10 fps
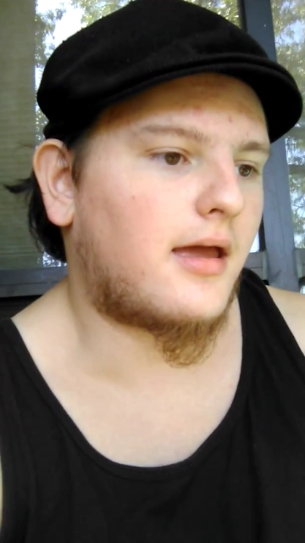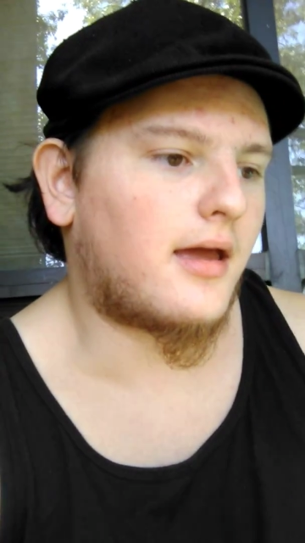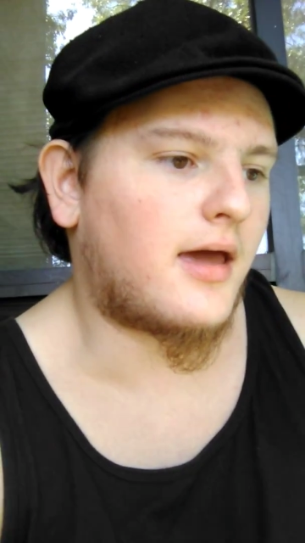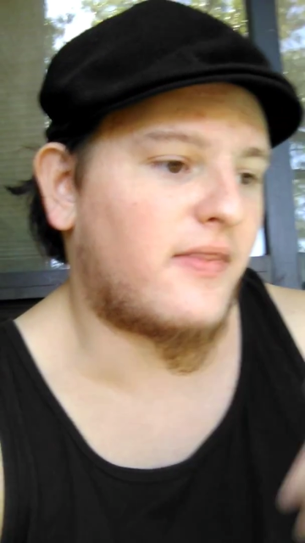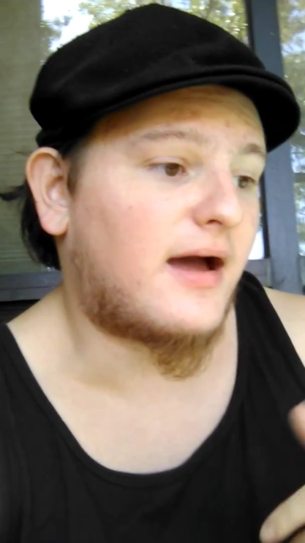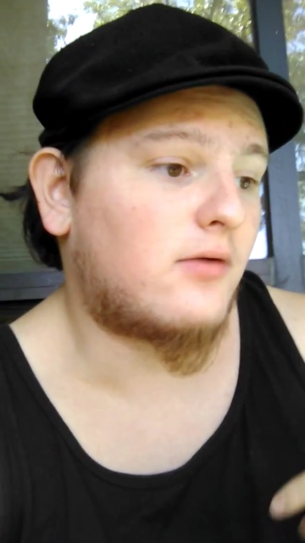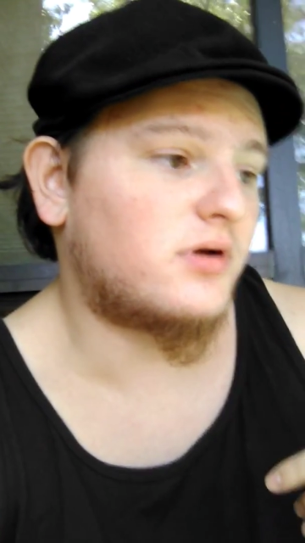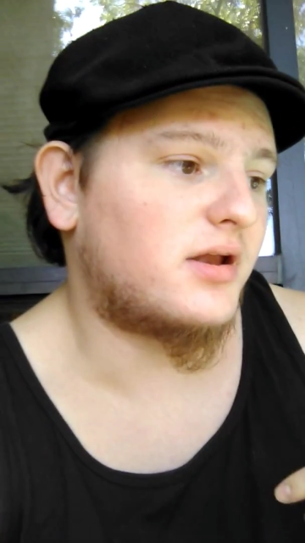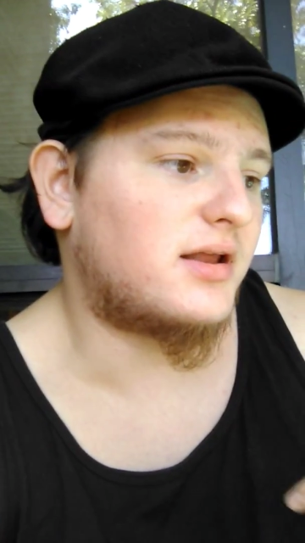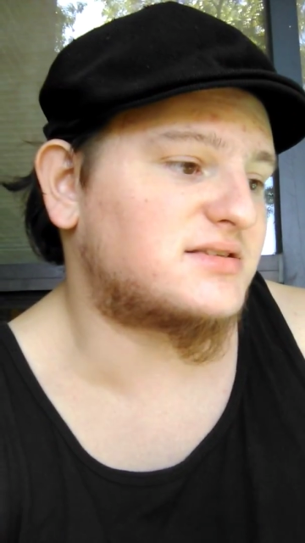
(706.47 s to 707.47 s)
And that
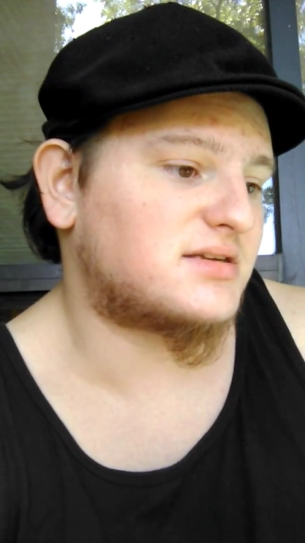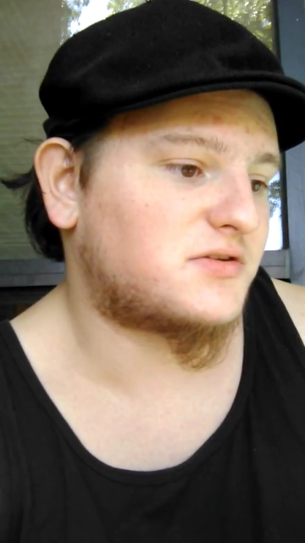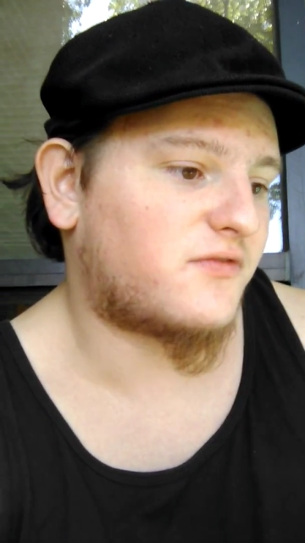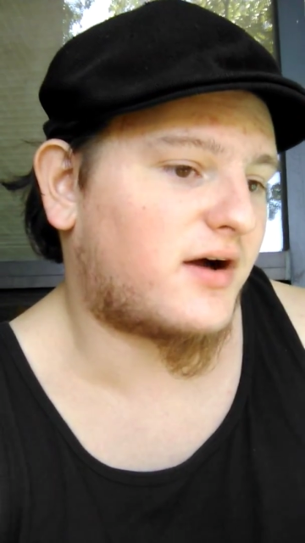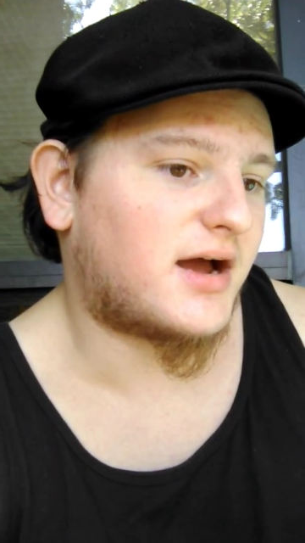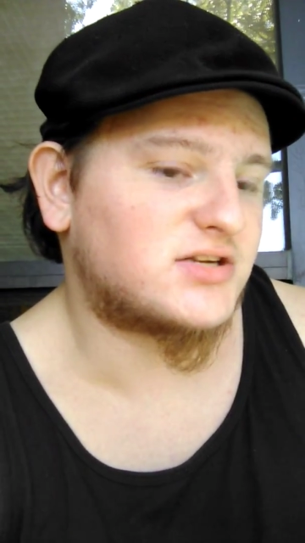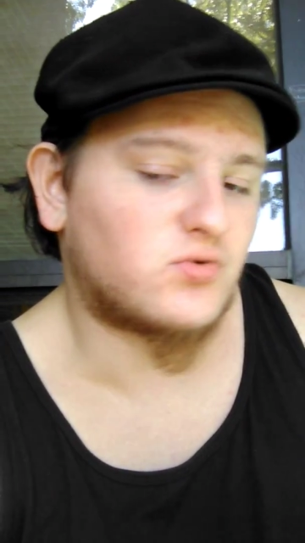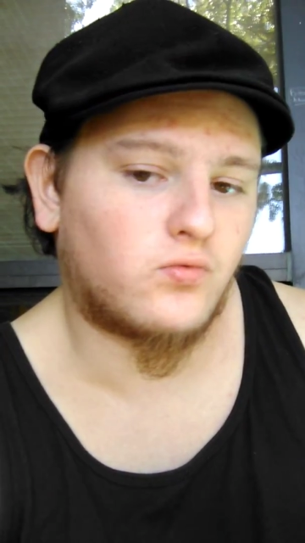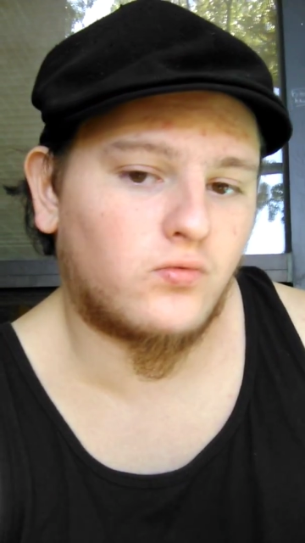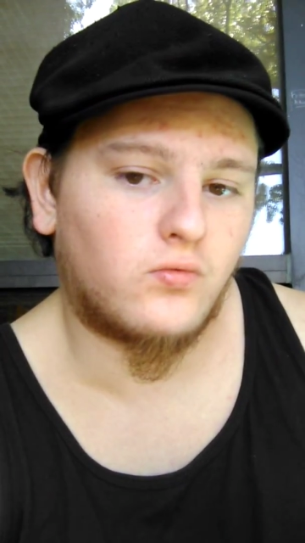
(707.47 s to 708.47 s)
would incentivize
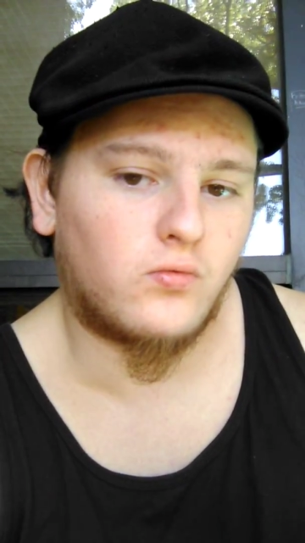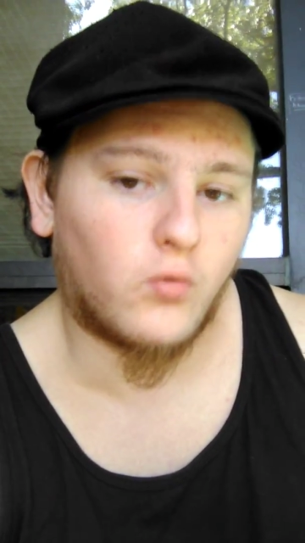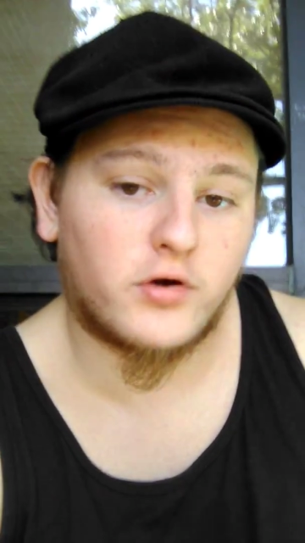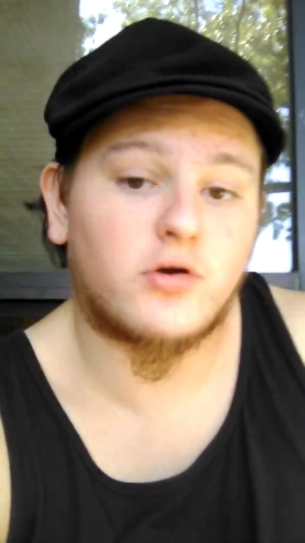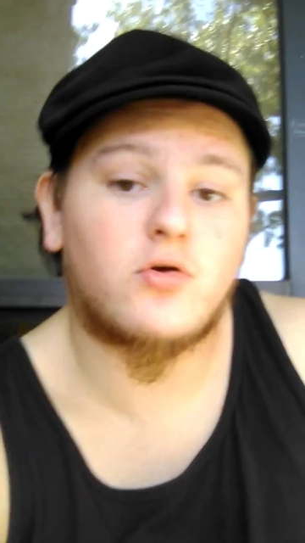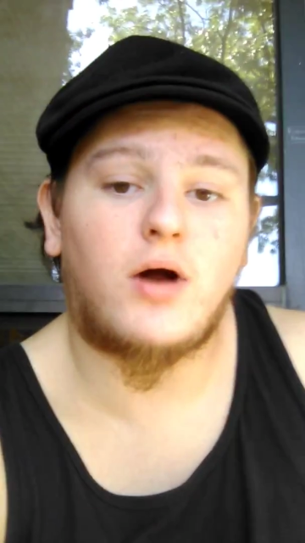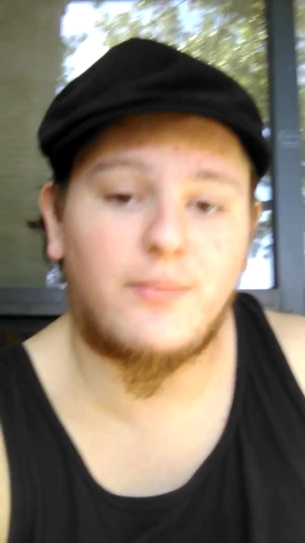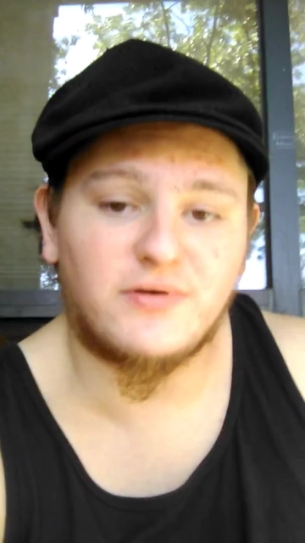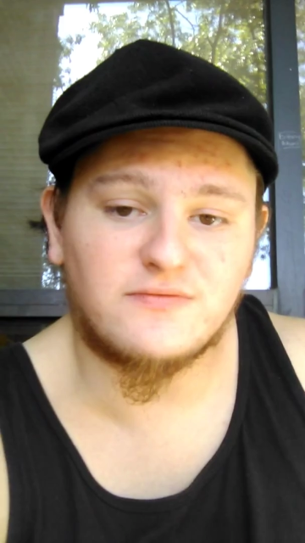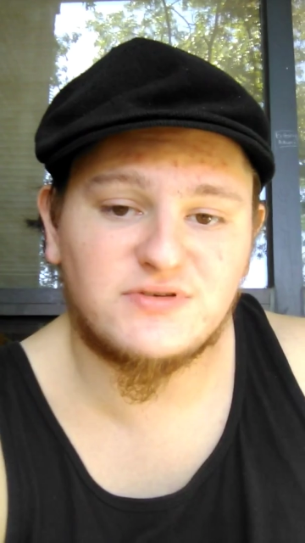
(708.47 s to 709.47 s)
worker
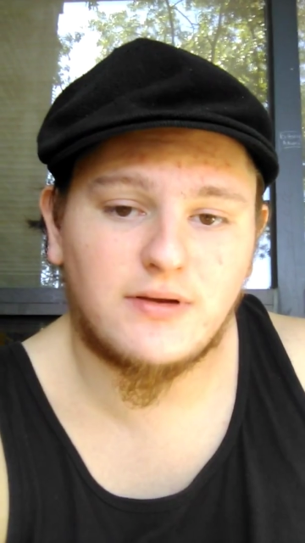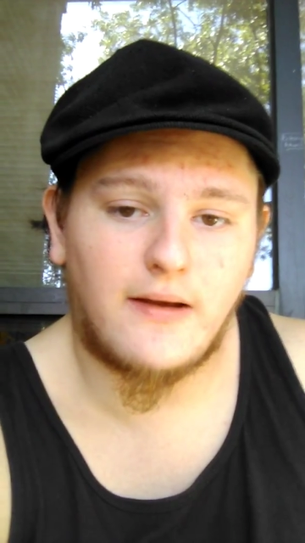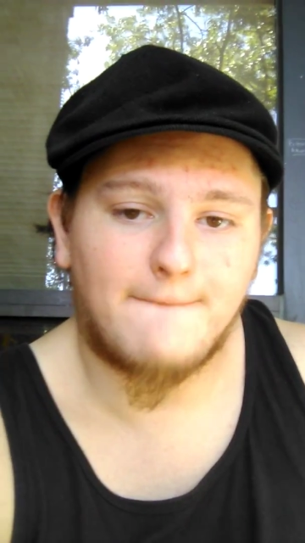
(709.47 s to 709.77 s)
cooperatives.